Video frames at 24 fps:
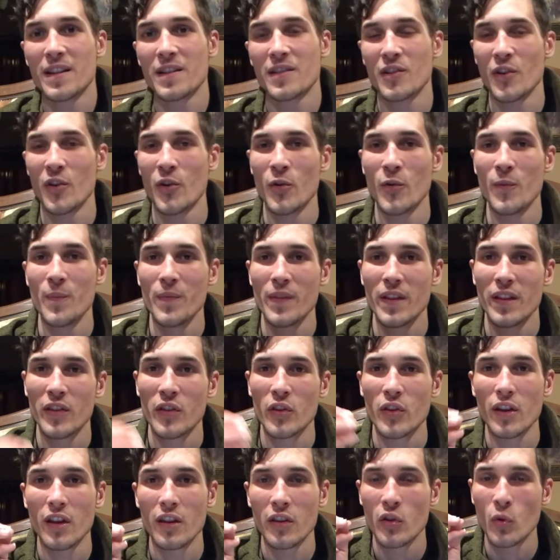so
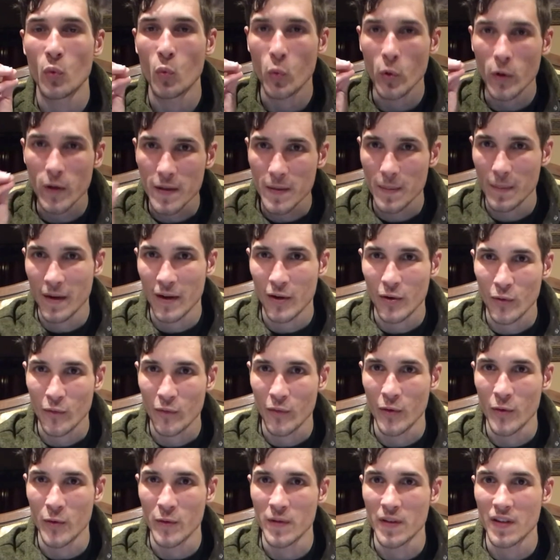the worst
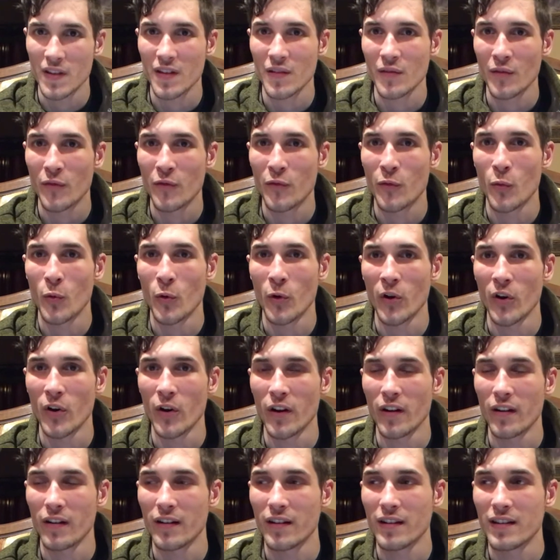microphones
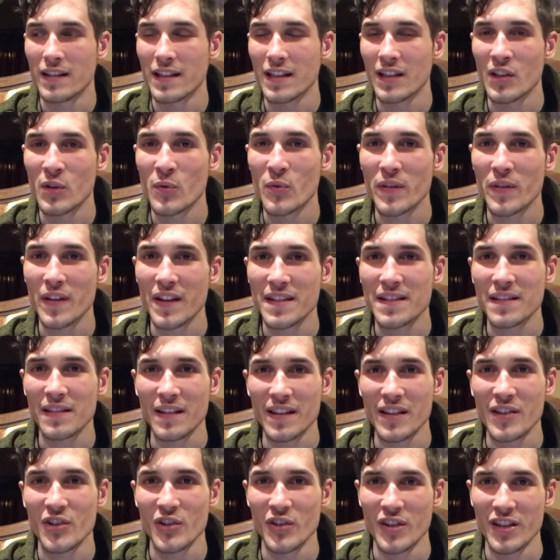for dealing with
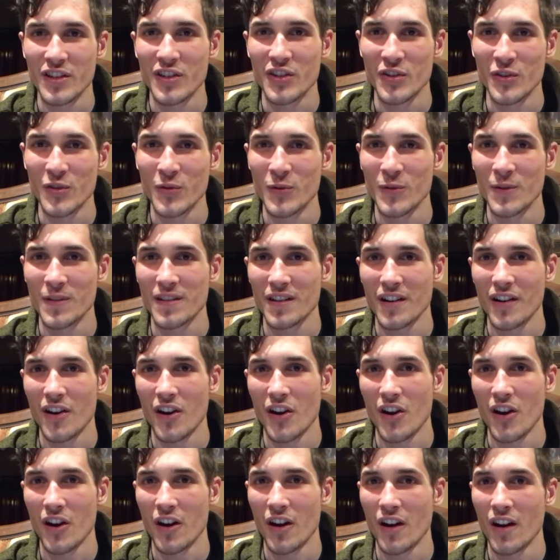isolation issues
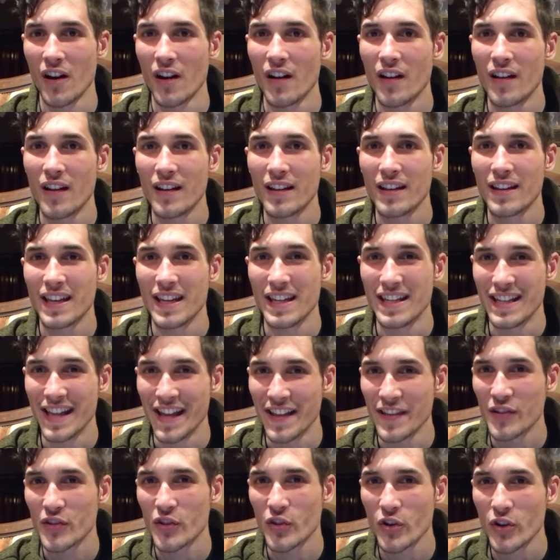are
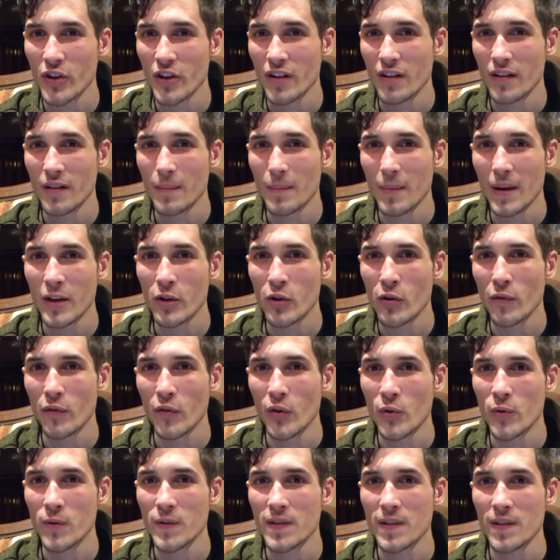condenser
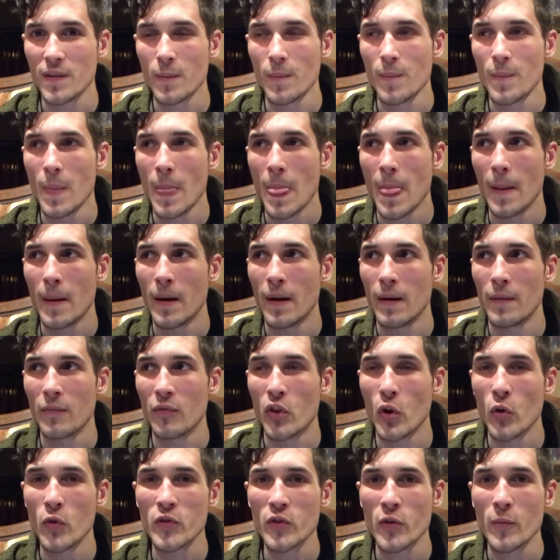microphones.
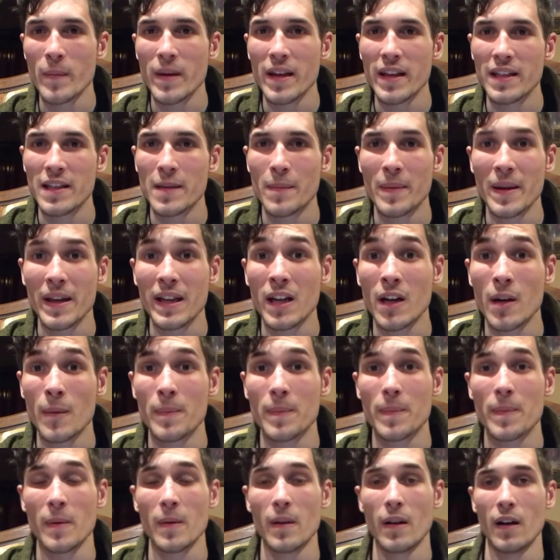Those are made to pick
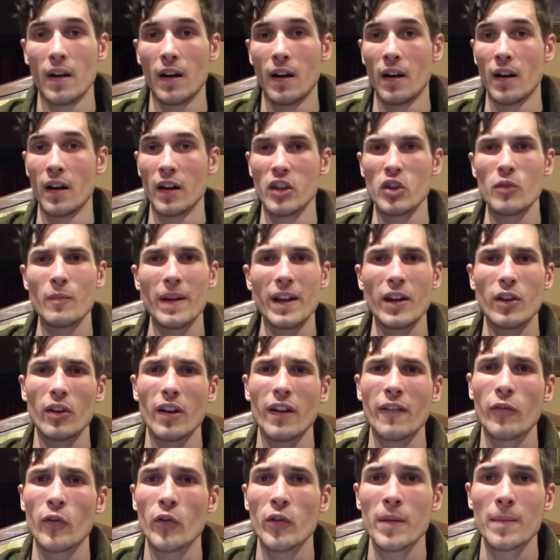up, you might
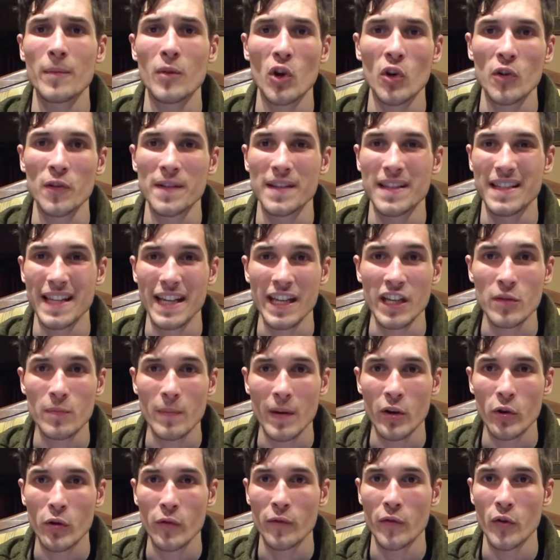have heard them called stage
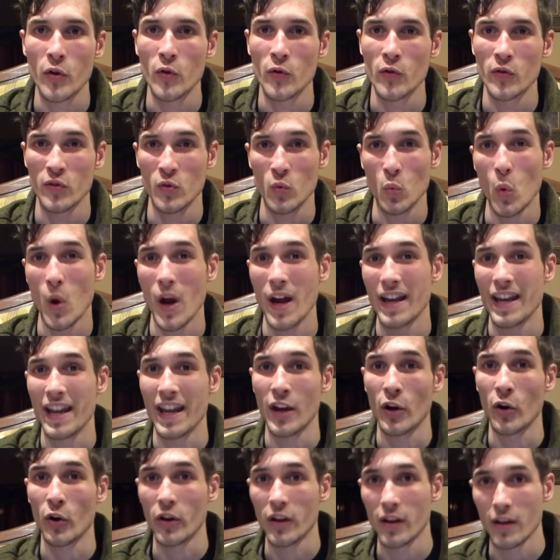microphones, wide
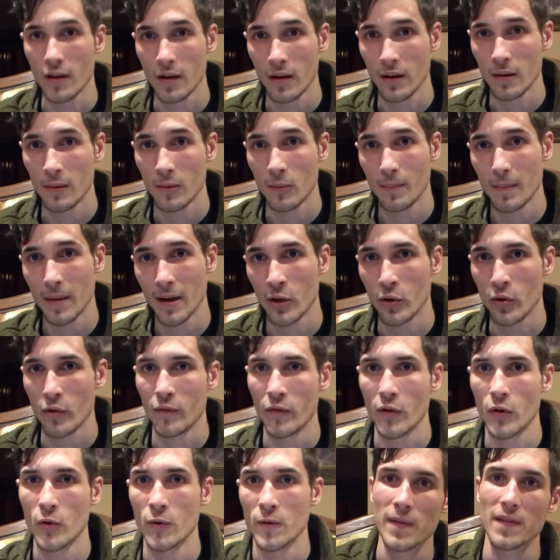area
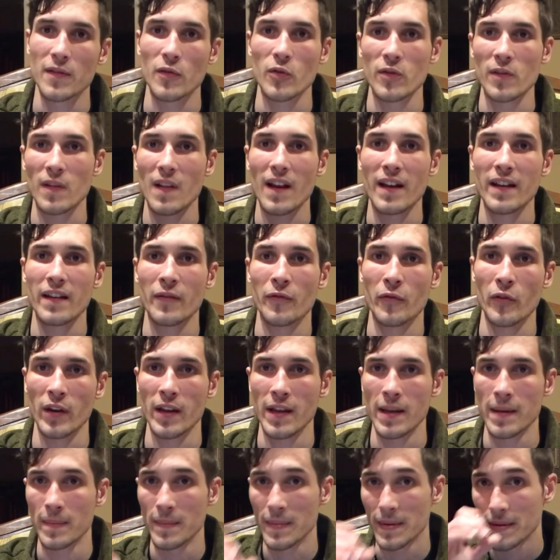microphones. There's a lot of different
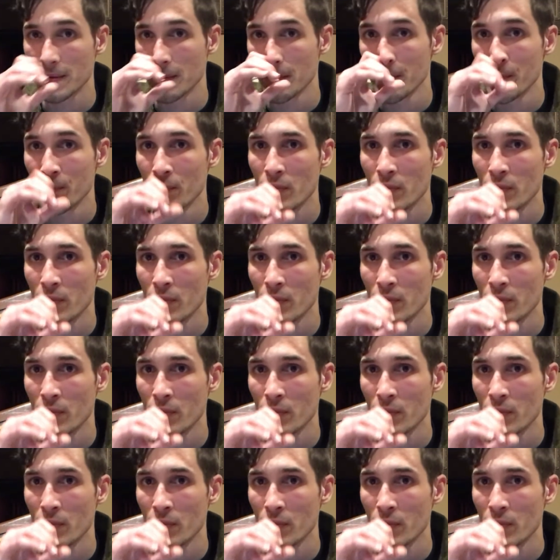names,